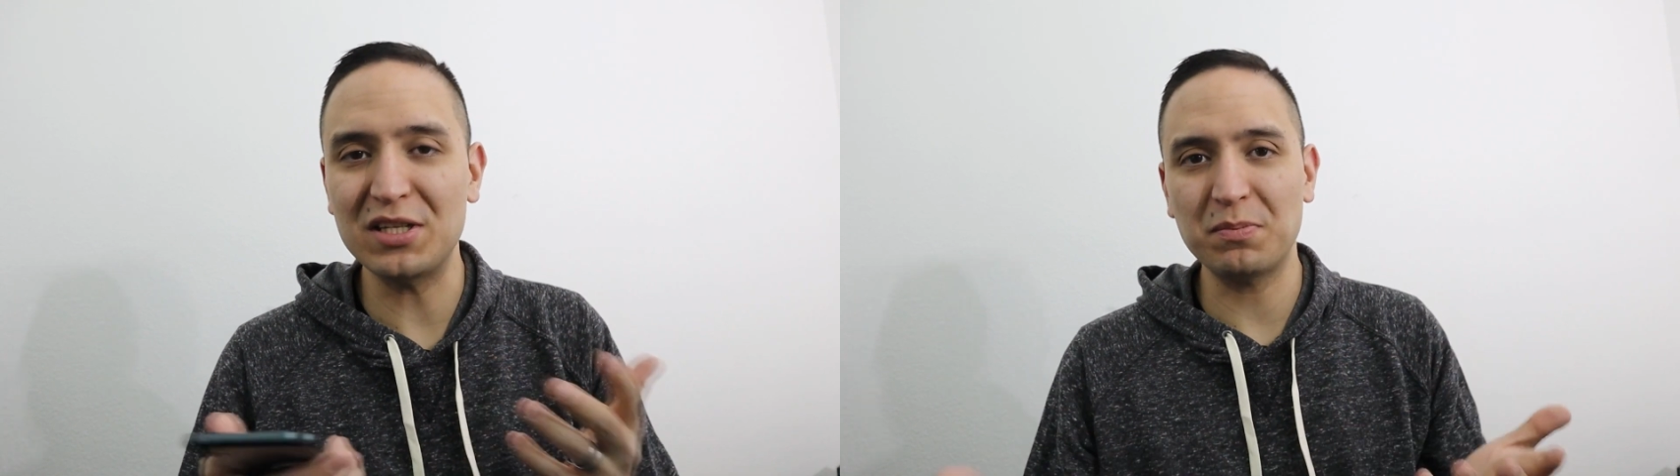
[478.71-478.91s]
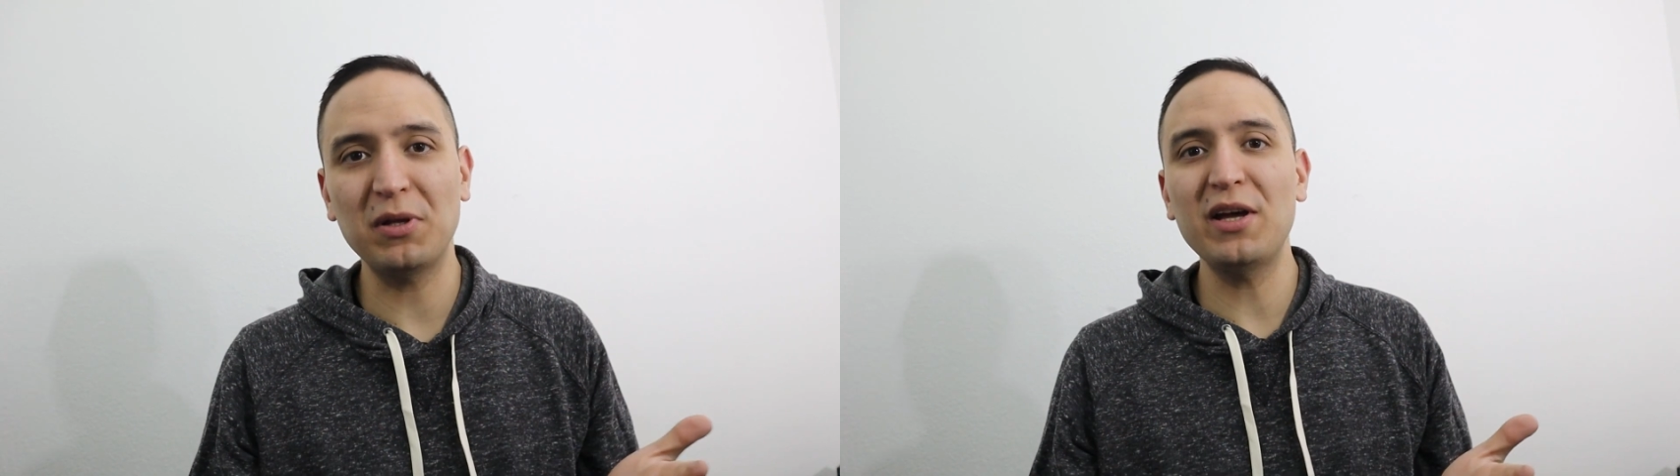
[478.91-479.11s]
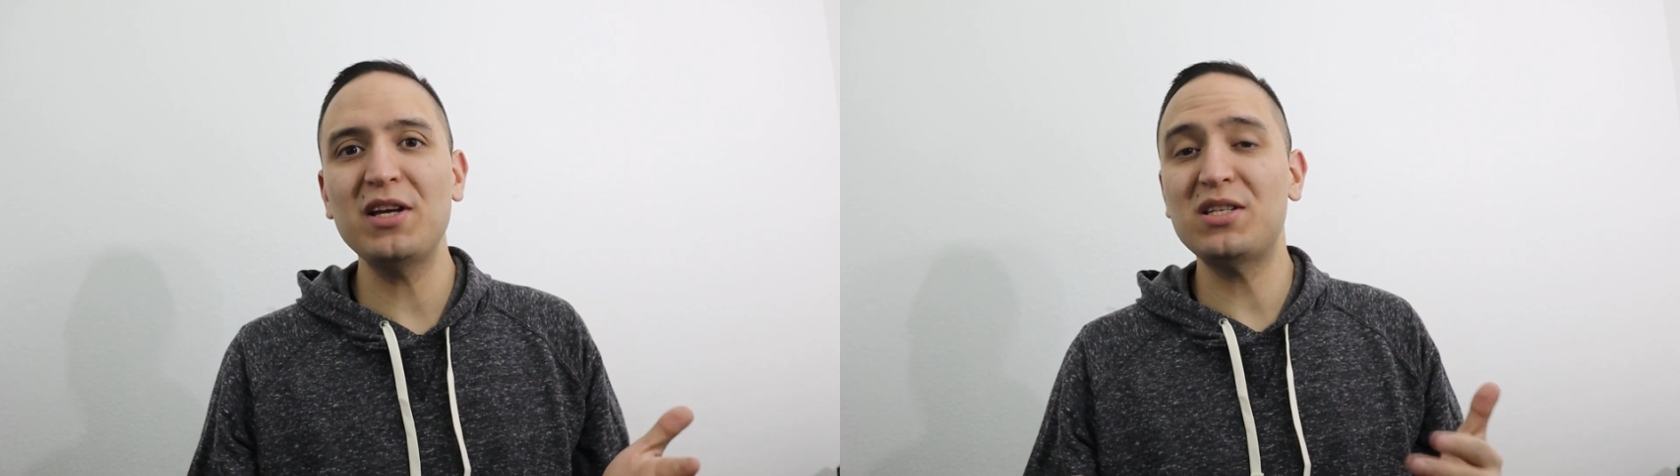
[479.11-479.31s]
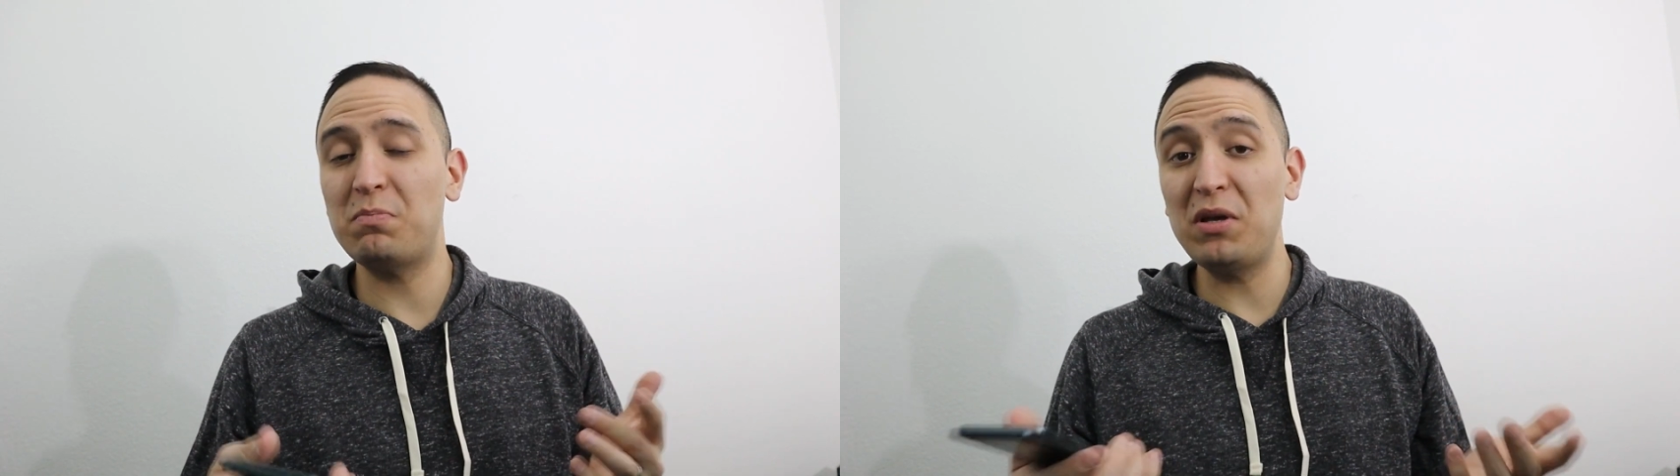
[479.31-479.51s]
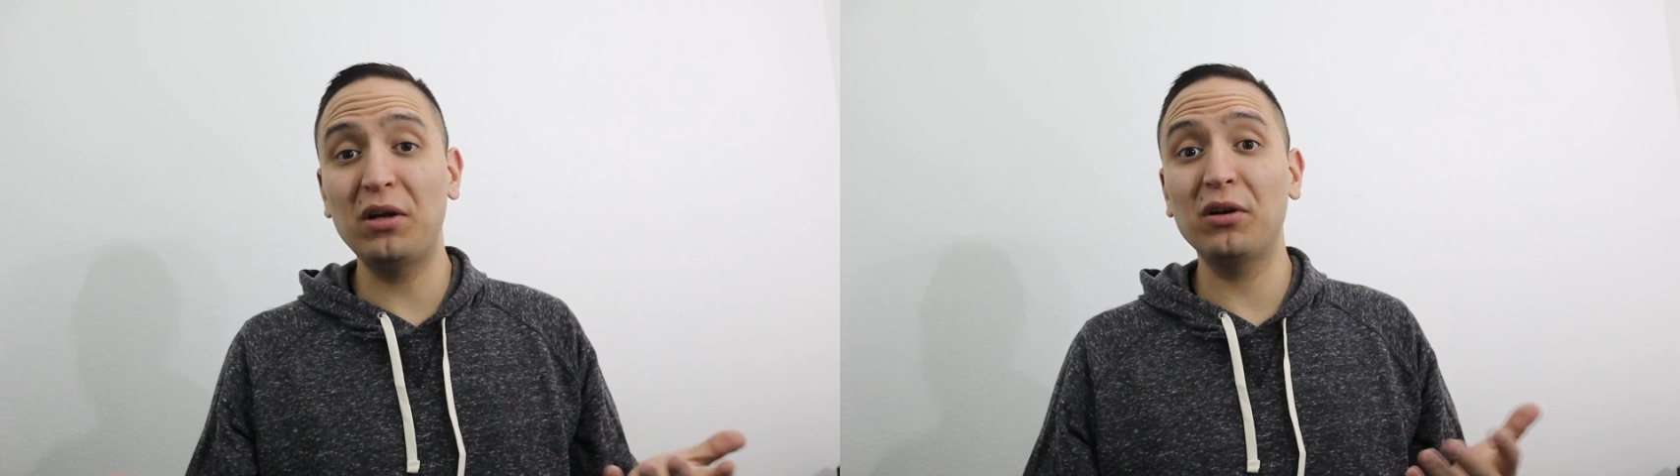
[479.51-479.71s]
display,
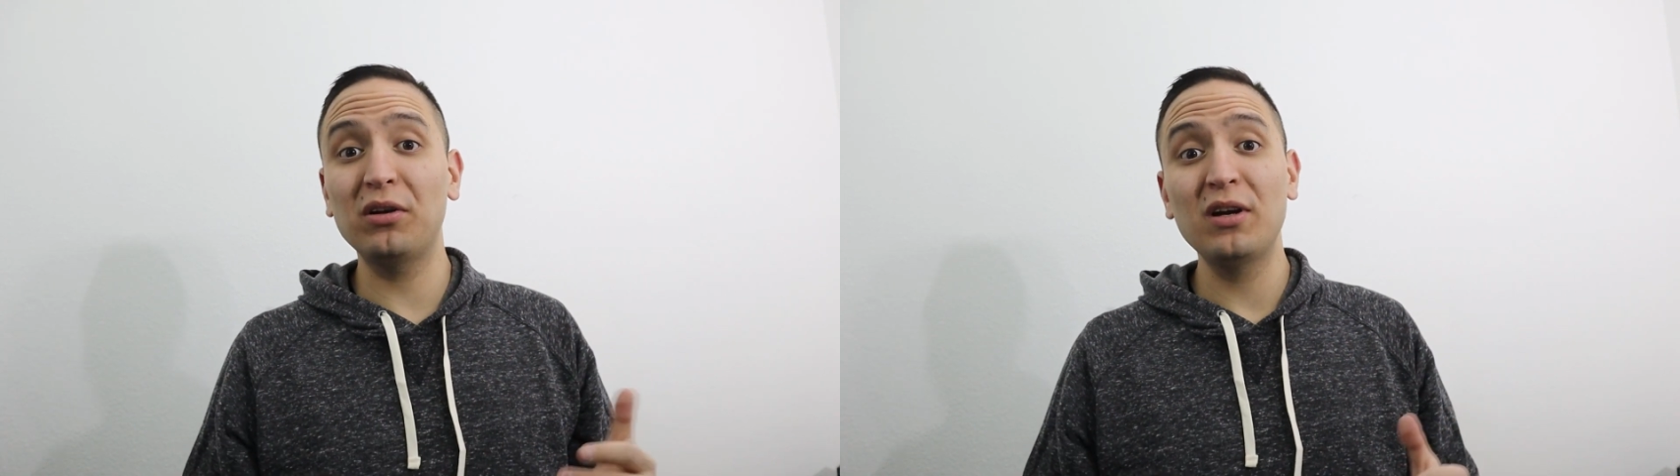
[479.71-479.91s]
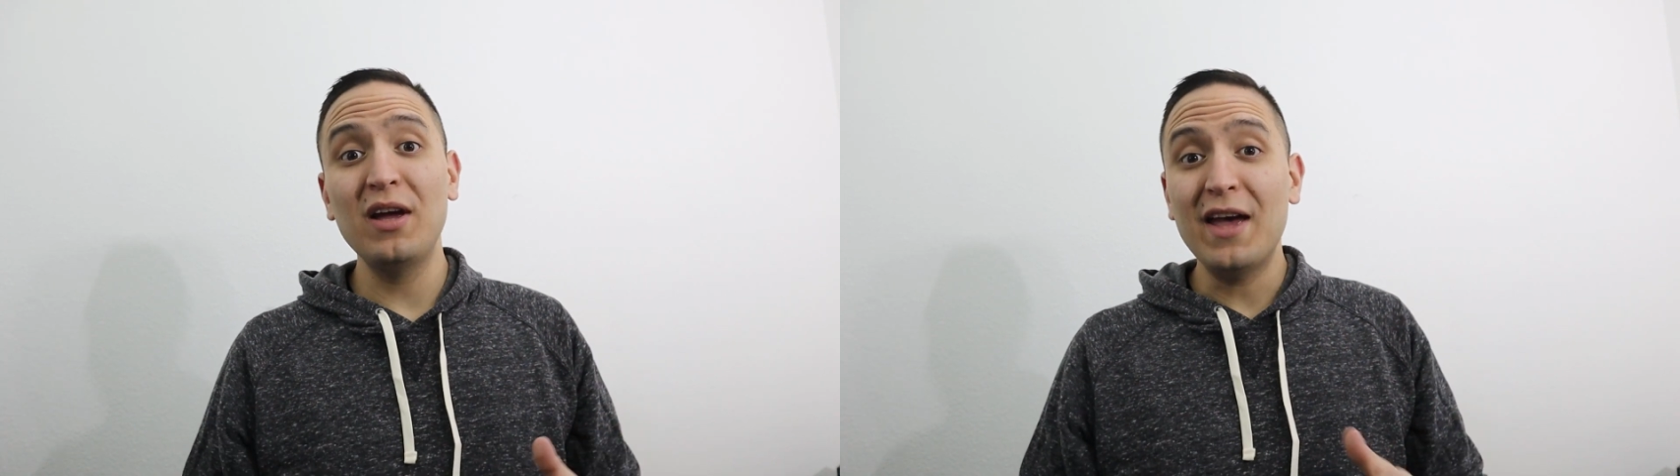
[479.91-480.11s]
speaker,